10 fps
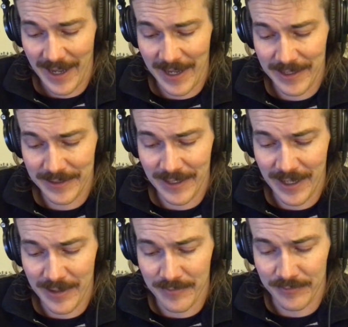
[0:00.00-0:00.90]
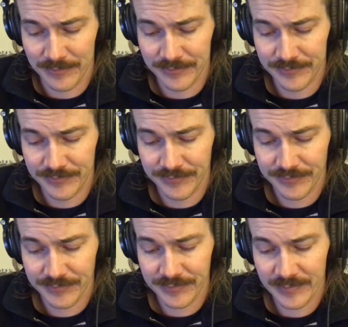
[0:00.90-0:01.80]
And I'm
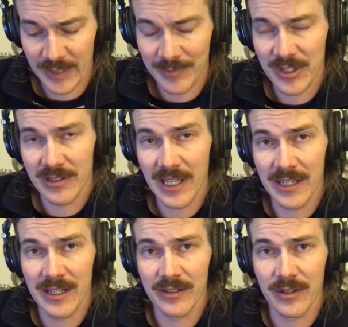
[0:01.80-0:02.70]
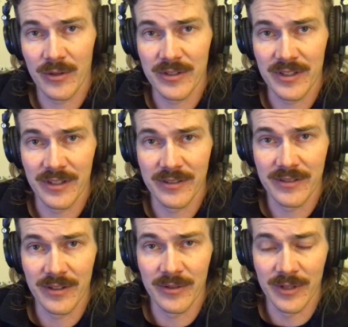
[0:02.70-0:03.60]
just laying out the course here,
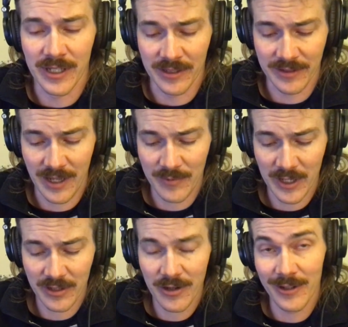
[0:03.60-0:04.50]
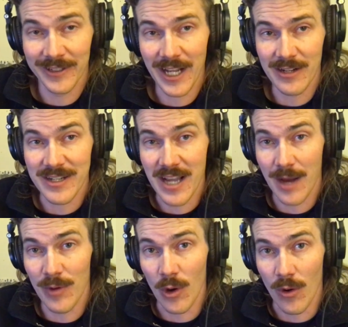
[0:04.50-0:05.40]
so I'm going to call it El
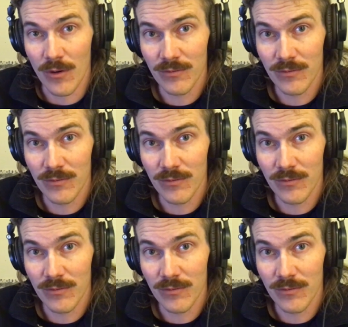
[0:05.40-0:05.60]
Diablo.